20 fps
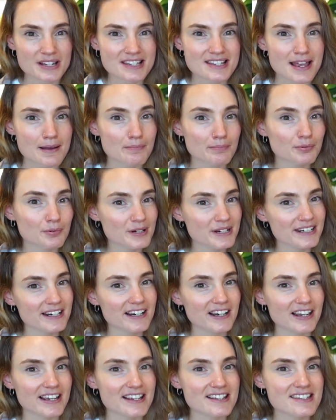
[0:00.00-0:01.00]

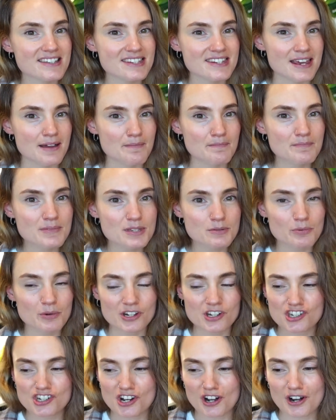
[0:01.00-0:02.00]
Zebrina-like stems,
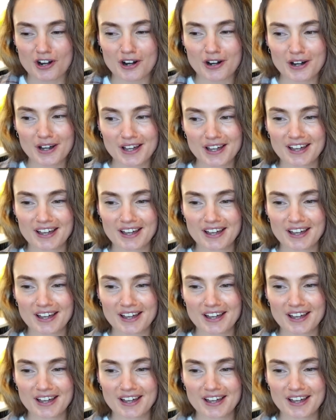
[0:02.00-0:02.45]
which are